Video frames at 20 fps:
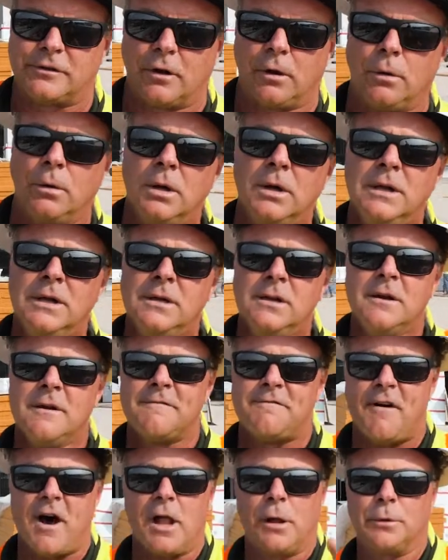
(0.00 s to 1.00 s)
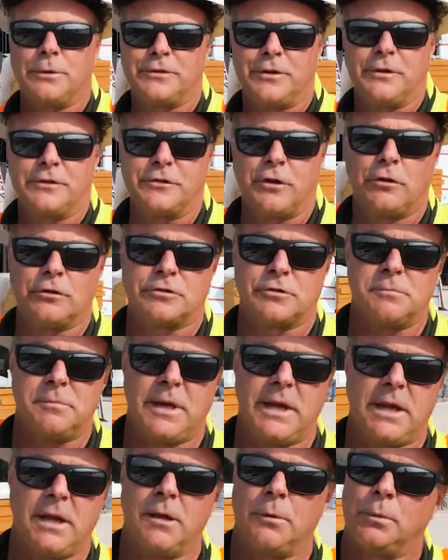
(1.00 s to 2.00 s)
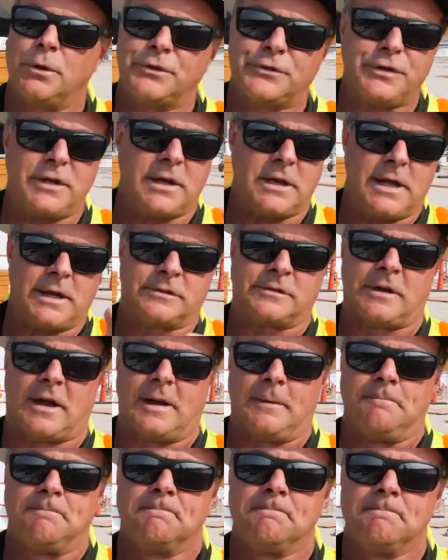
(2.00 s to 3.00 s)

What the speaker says: So follow us on social media and we'll see you next time.